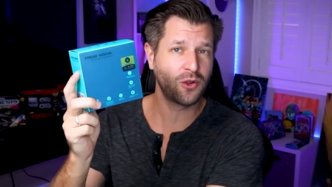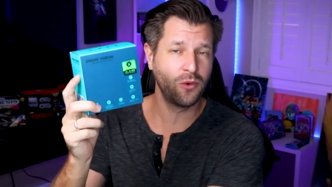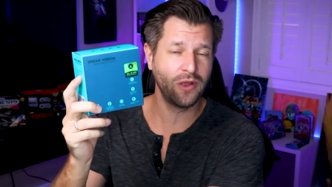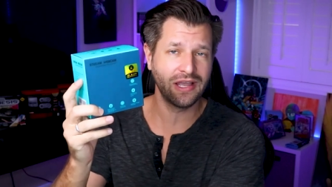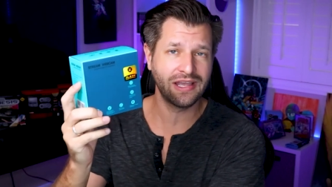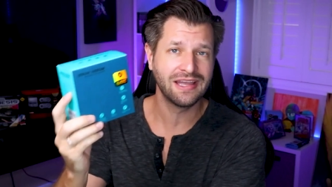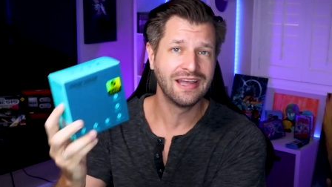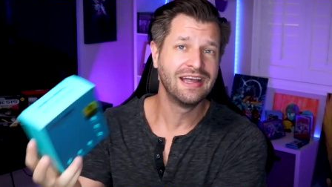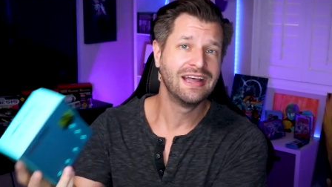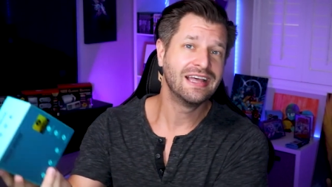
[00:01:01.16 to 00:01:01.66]

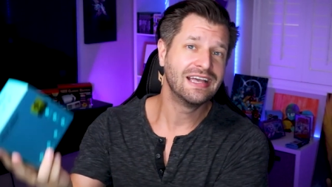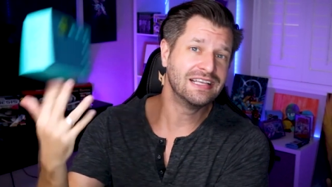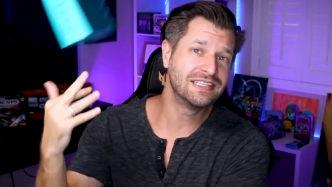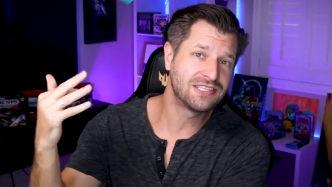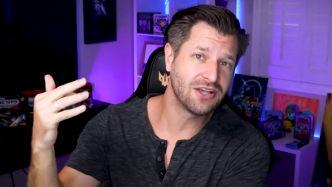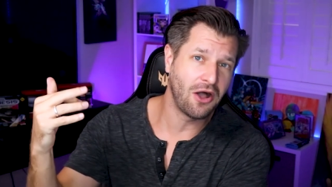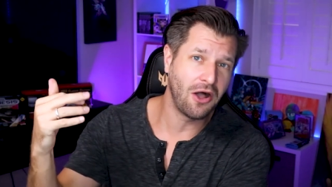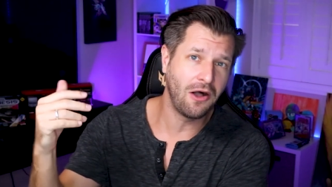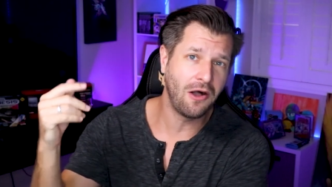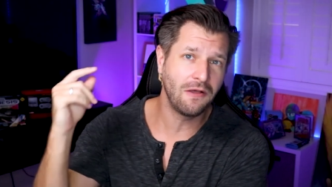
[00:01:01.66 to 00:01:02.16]
quick
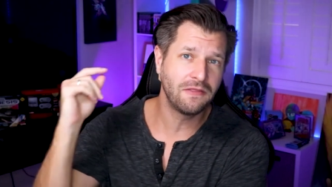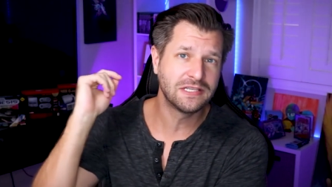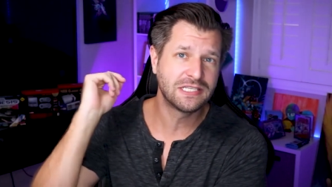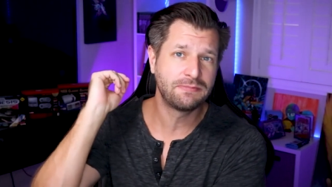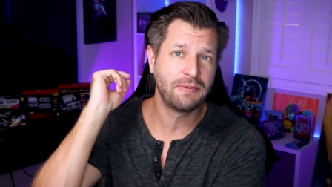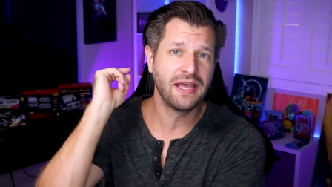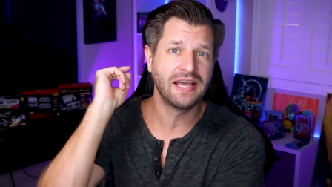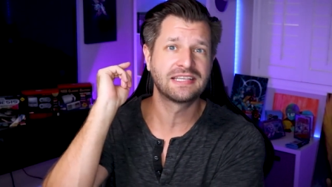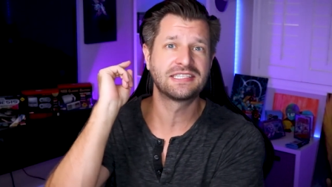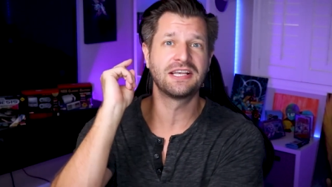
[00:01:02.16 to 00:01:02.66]
into all the
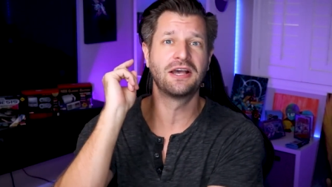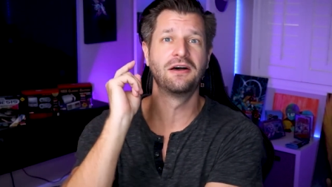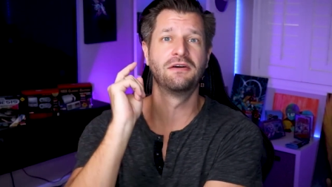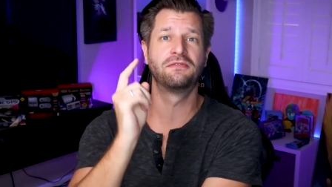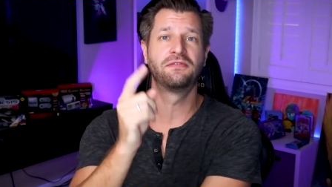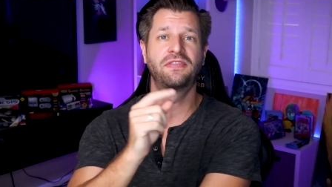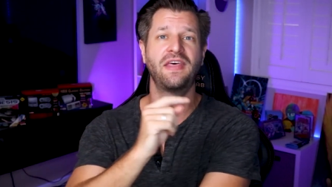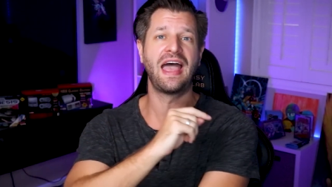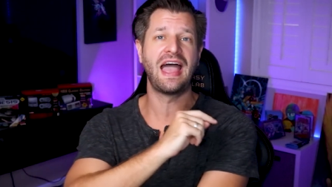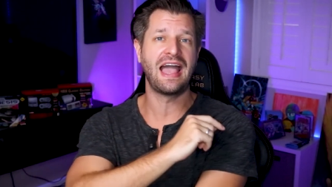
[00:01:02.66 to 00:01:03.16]
specs
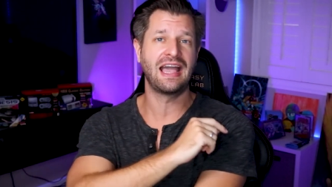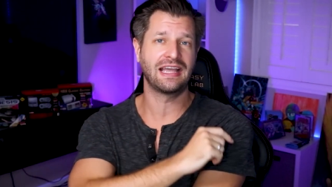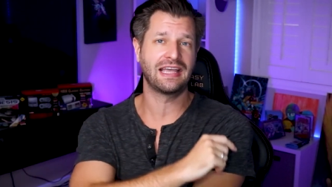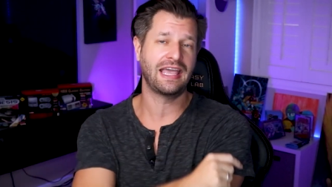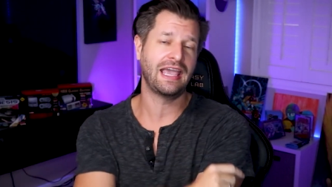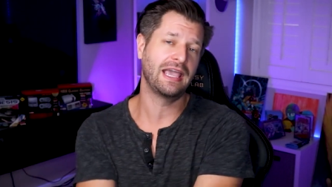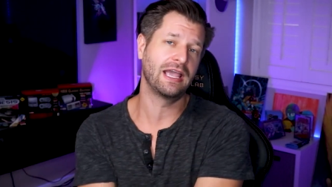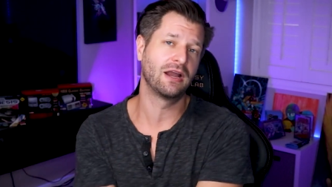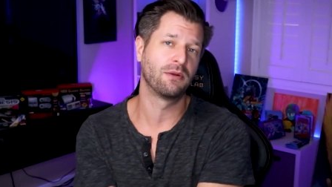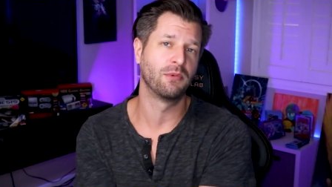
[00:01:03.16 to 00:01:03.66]
of that
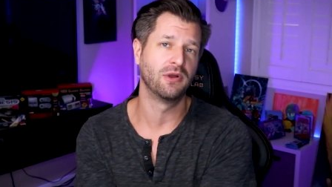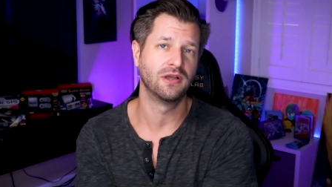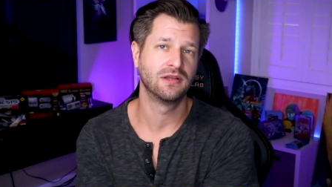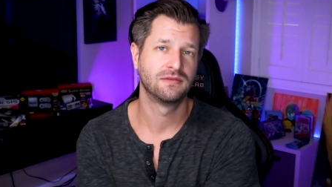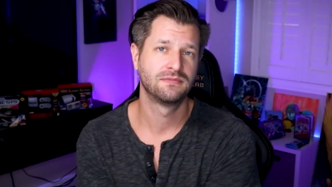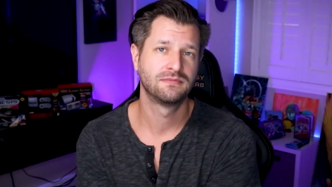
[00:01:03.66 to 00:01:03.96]
camera.